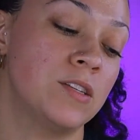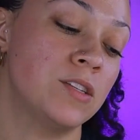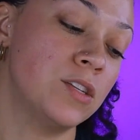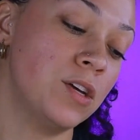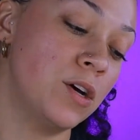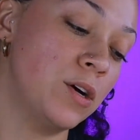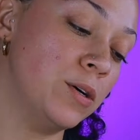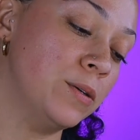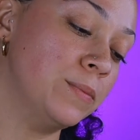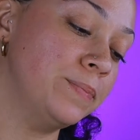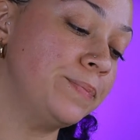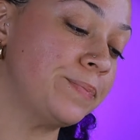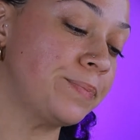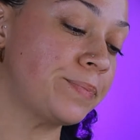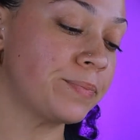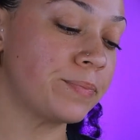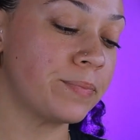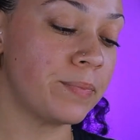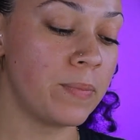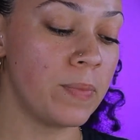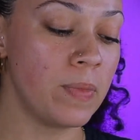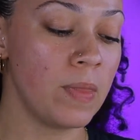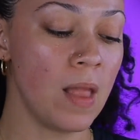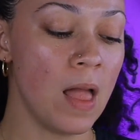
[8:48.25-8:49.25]
So
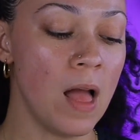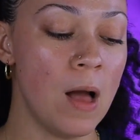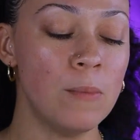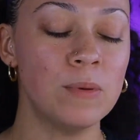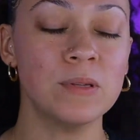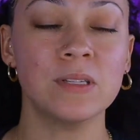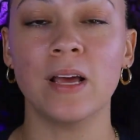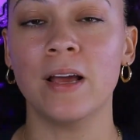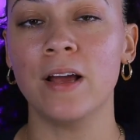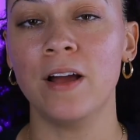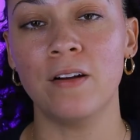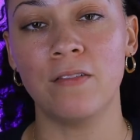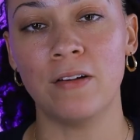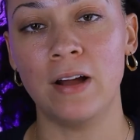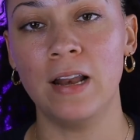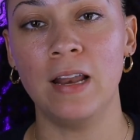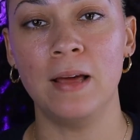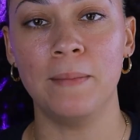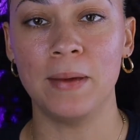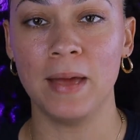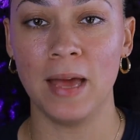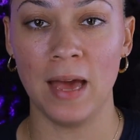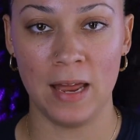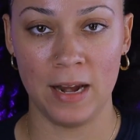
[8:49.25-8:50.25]
I was like, all right,
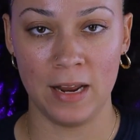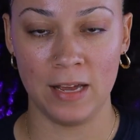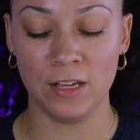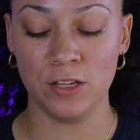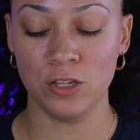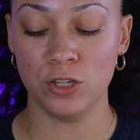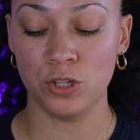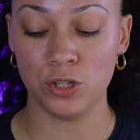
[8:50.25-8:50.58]
let me edit.